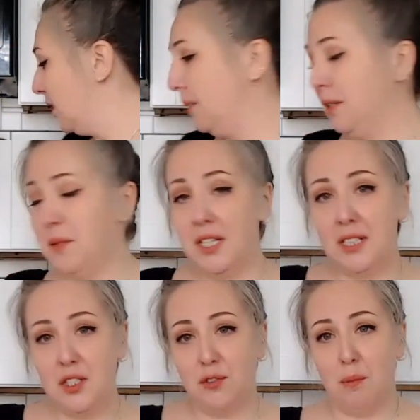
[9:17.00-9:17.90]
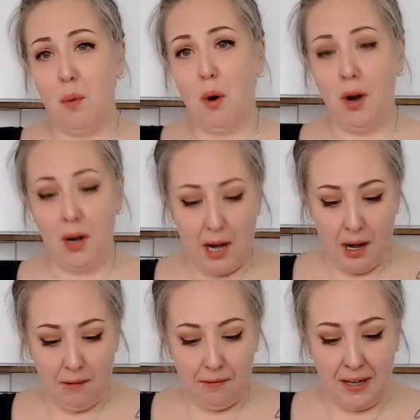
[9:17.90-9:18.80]
to be using this for more
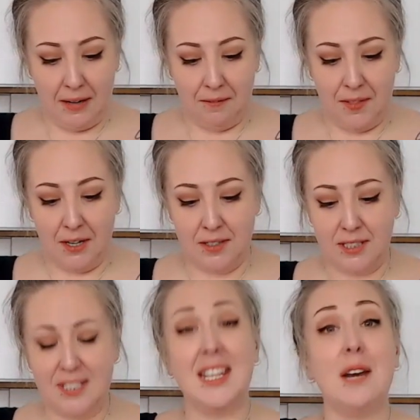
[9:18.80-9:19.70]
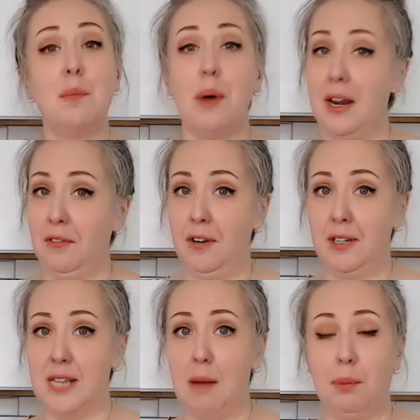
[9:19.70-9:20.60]
of if there's a skin break, for
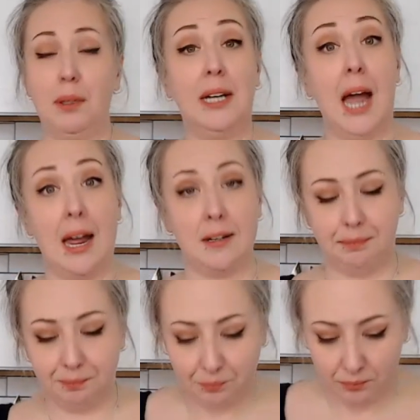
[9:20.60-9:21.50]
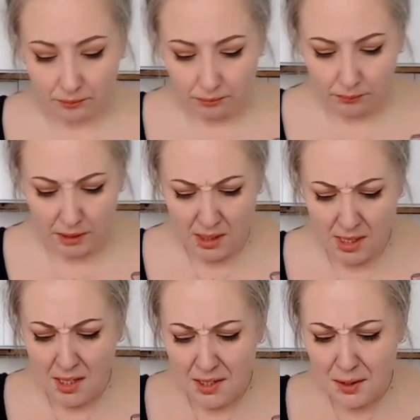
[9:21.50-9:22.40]
example, a cut.
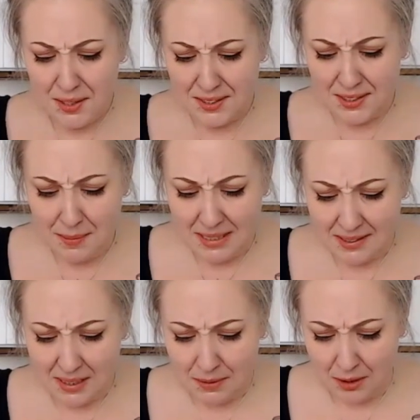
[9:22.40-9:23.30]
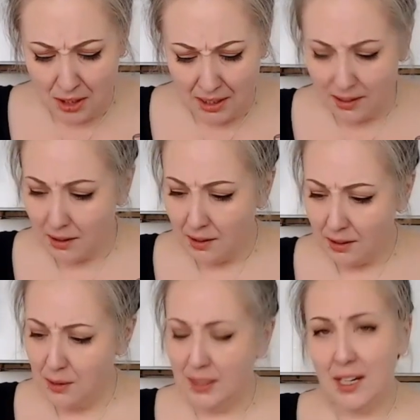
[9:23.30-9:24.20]
So this to me seems good.
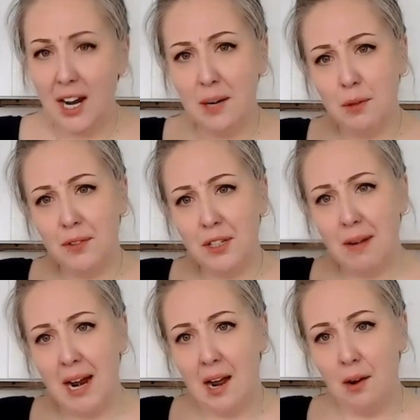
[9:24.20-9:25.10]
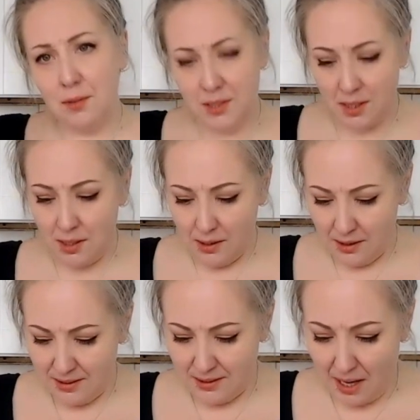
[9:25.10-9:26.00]
You can kind of move it around.
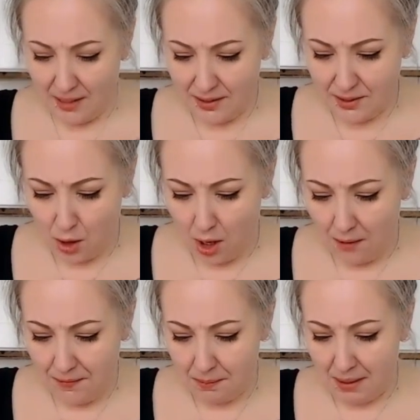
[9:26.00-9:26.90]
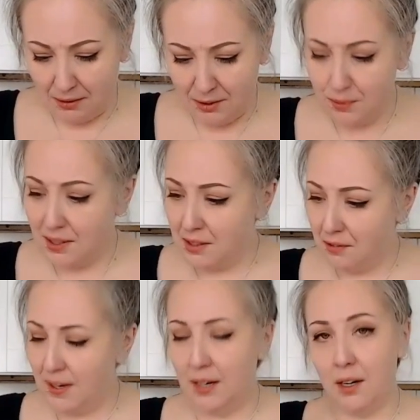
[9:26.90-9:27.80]
It's kind of soft. It melts within your
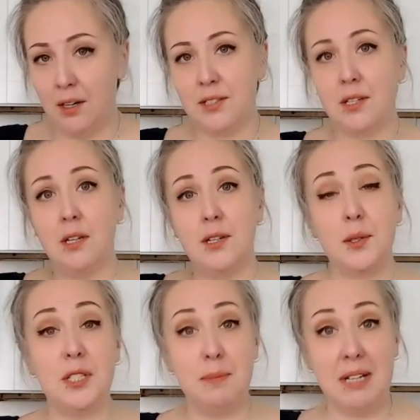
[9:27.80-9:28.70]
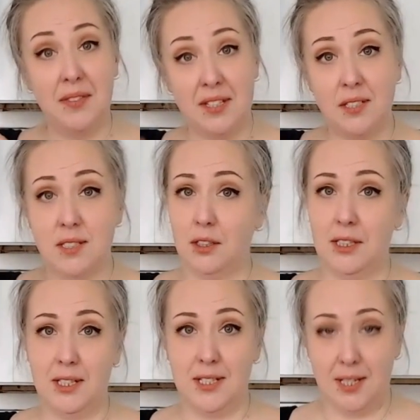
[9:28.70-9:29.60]
fingers. So to me, this is a
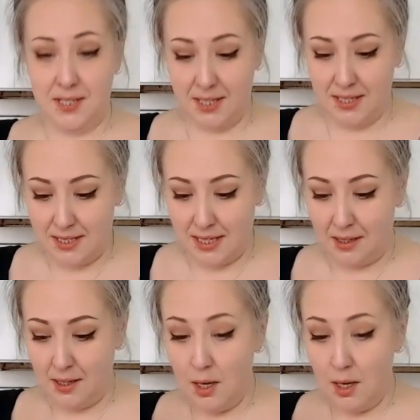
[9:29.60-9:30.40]
good consistency.